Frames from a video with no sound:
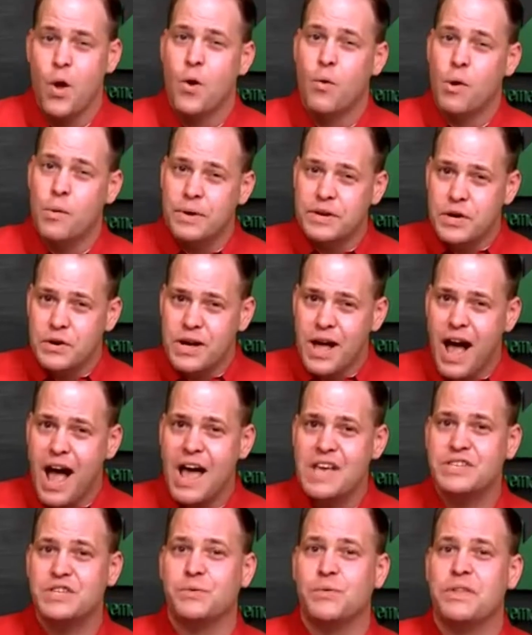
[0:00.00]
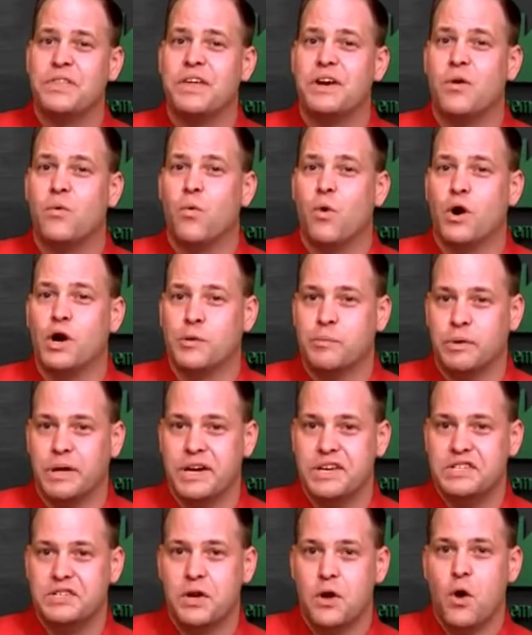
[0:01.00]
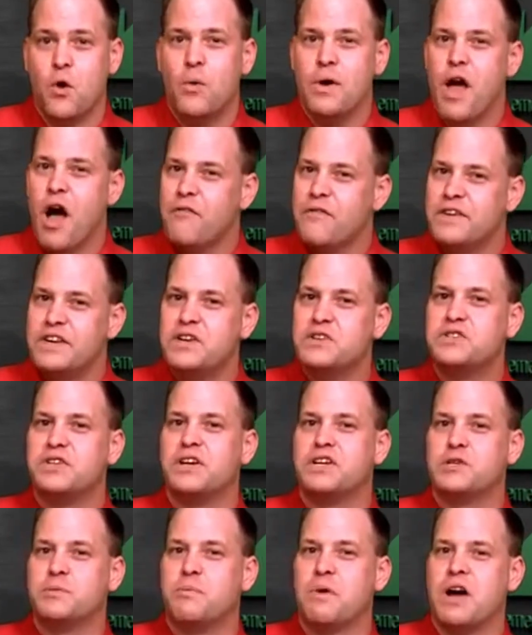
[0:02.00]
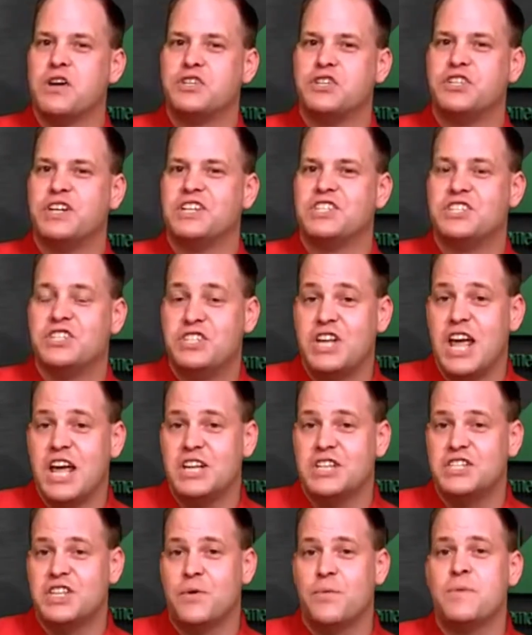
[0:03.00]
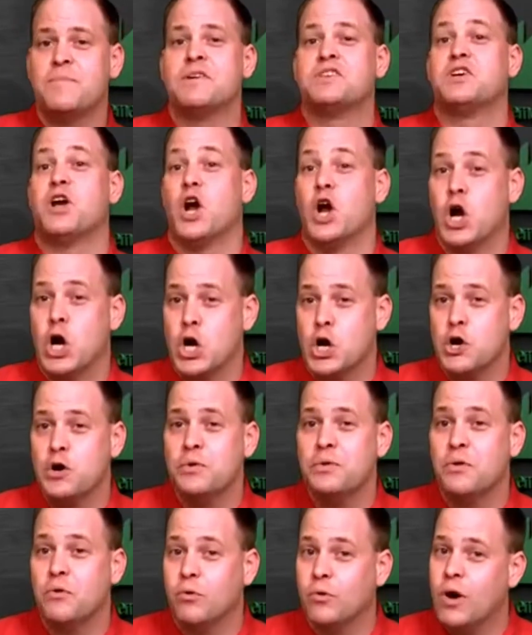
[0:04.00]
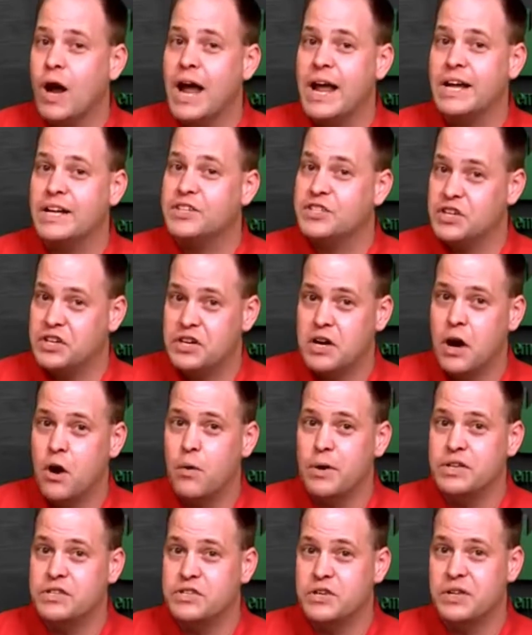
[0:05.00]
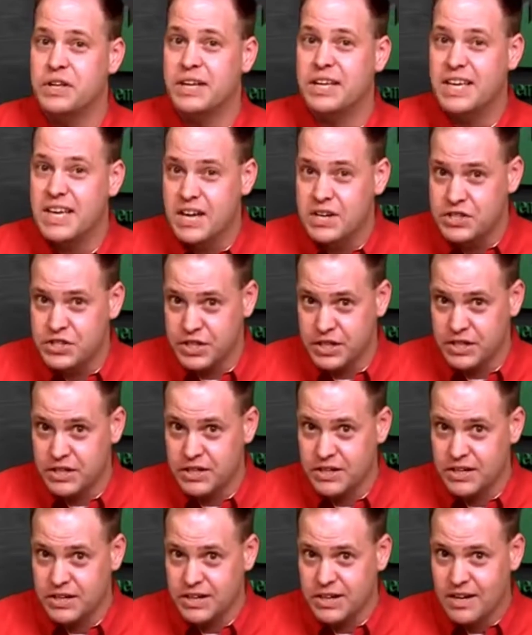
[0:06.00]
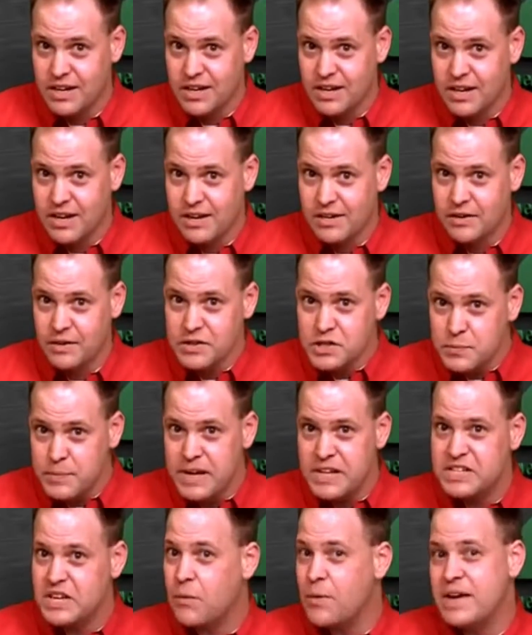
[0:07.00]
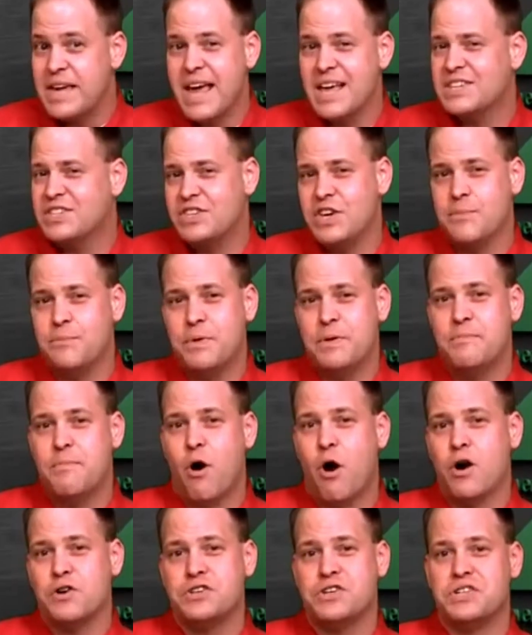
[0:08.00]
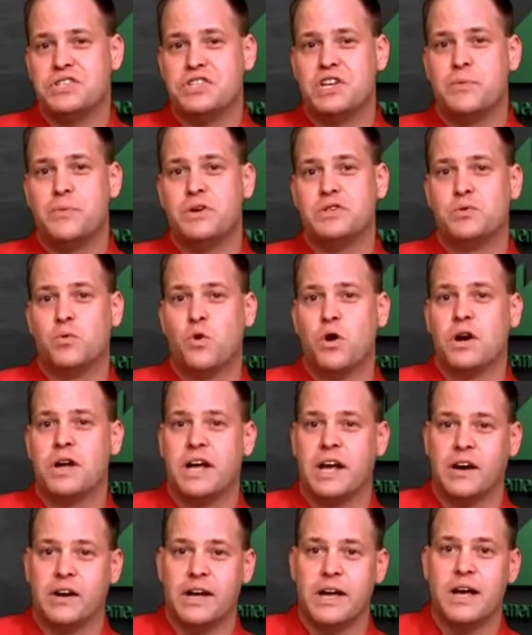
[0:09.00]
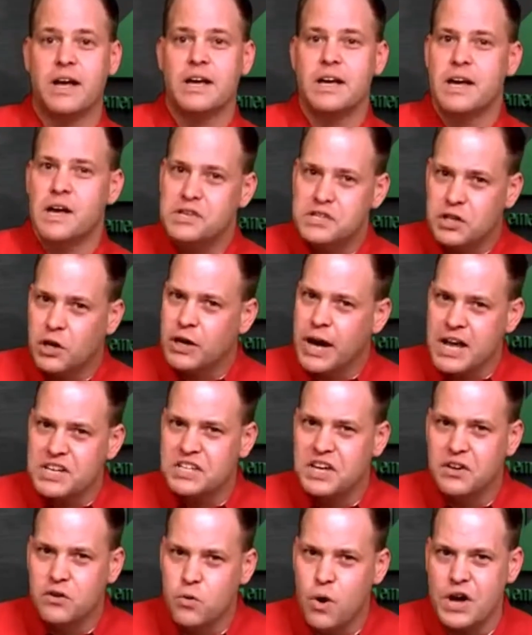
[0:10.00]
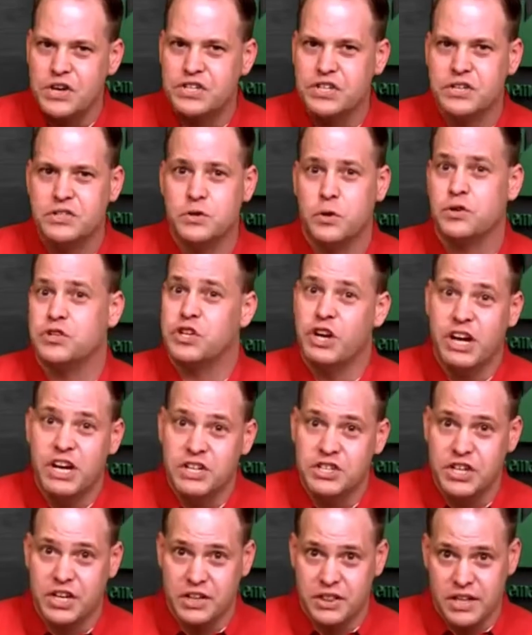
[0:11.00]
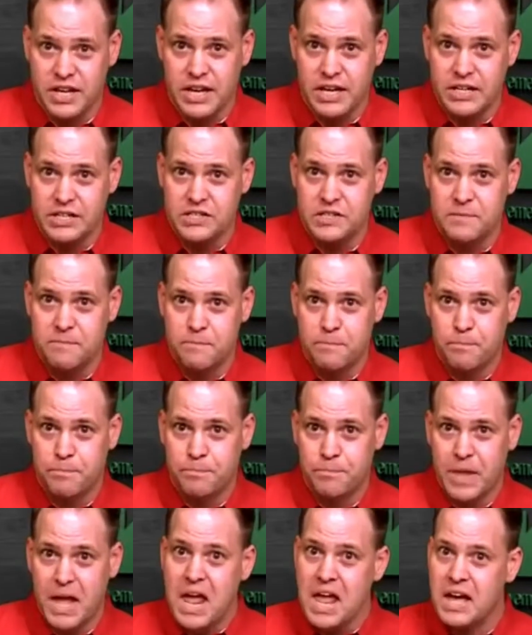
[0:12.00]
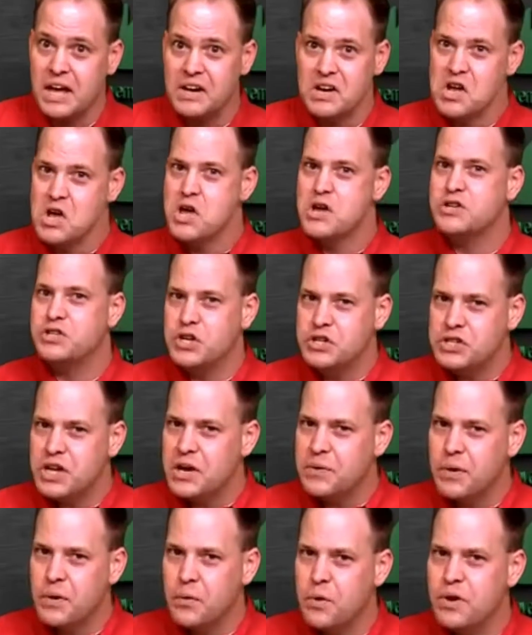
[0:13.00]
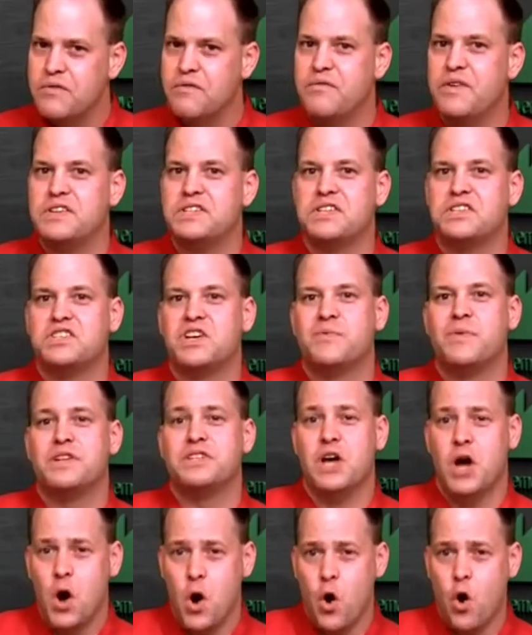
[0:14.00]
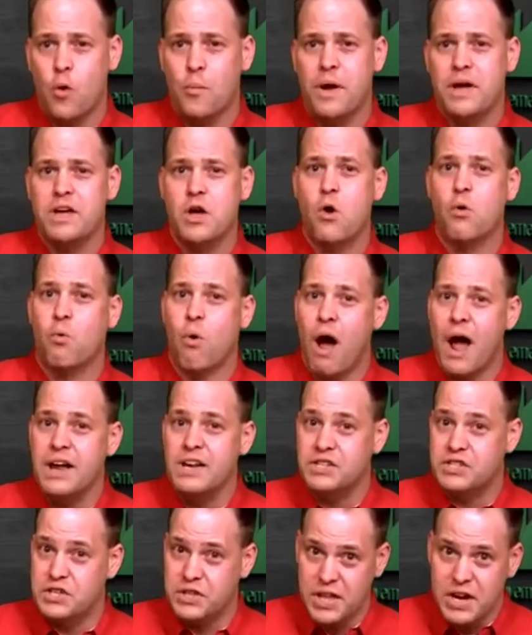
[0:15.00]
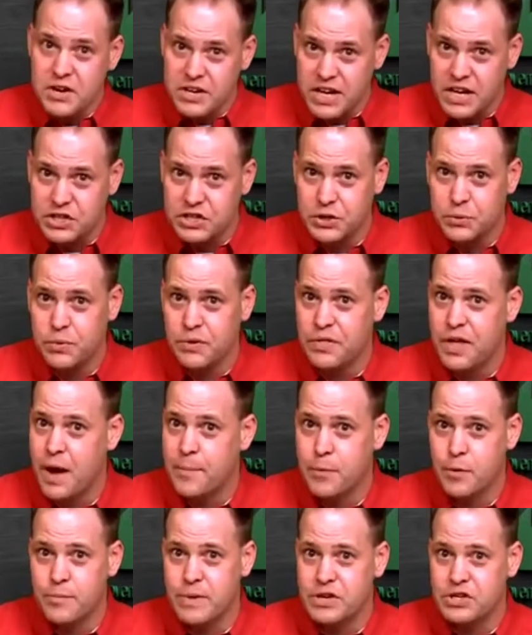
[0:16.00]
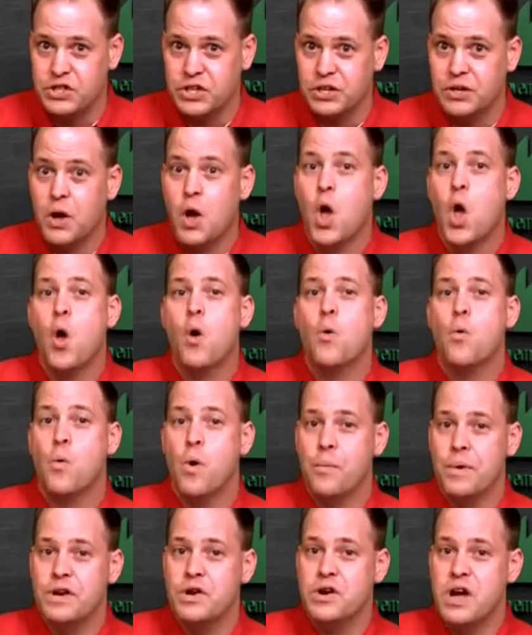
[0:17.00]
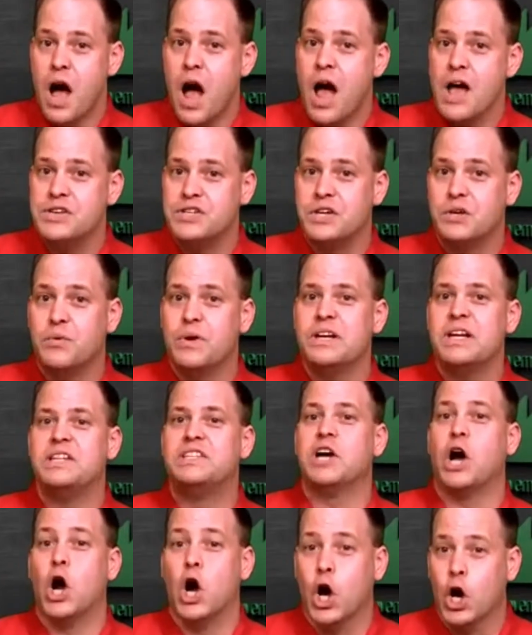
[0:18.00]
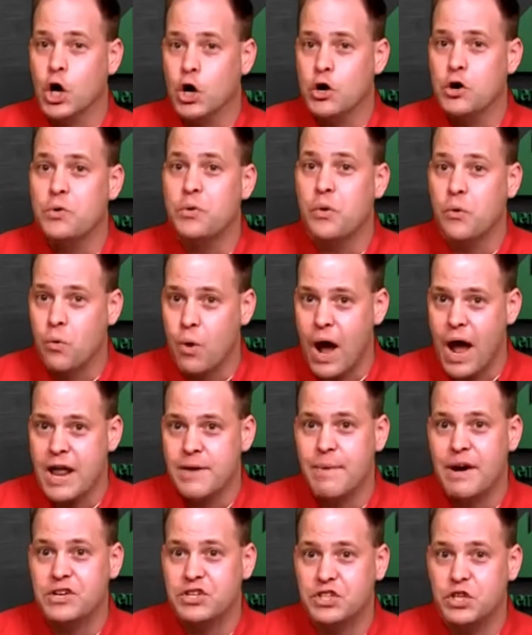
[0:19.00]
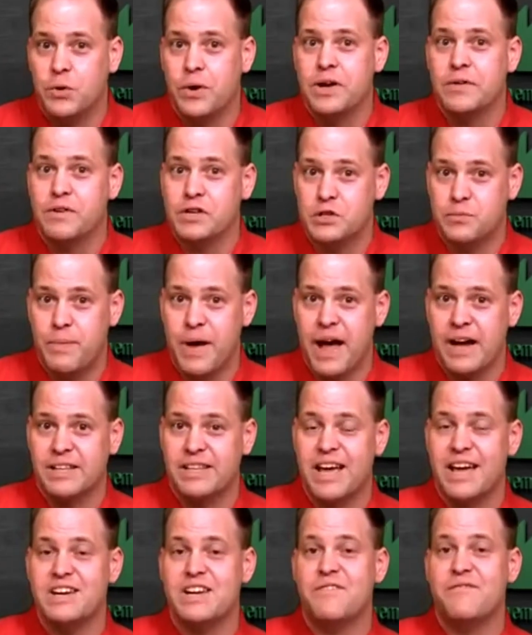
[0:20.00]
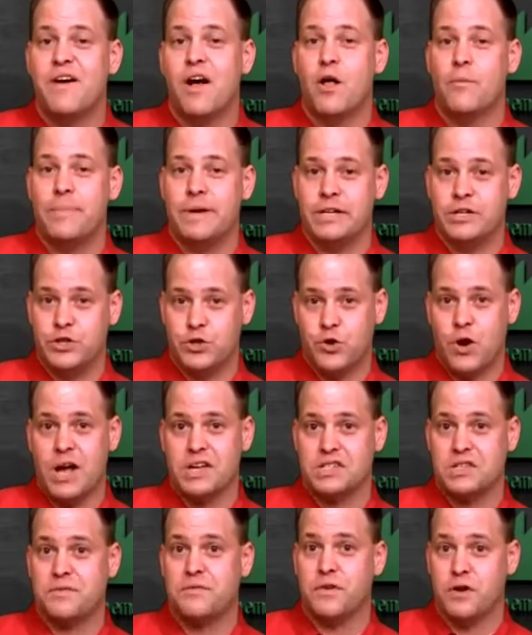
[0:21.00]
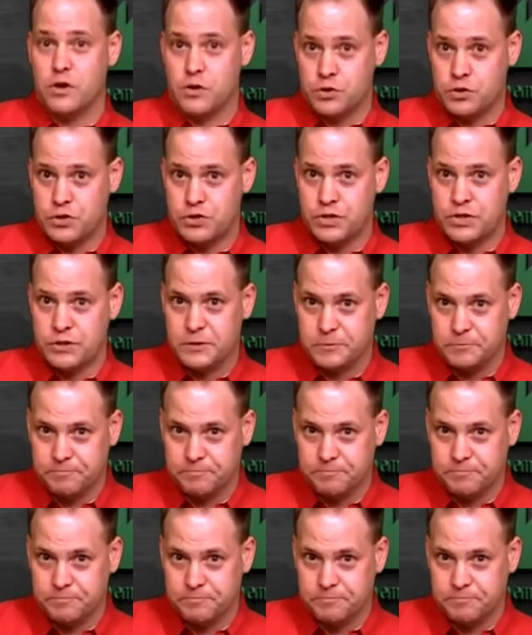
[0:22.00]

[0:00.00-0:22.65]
When we do Kaizen within a workplace, we often use an expression that states that we must earn the right to go into the kitchen. Now this means that we can't simply barge into someone's work area and start asking questions or changing things. And just like we wouldn't visit someone's home and go right into their kitchen without permission, when we do Kaizen, we need to earn the right by showing respect and developing trust first.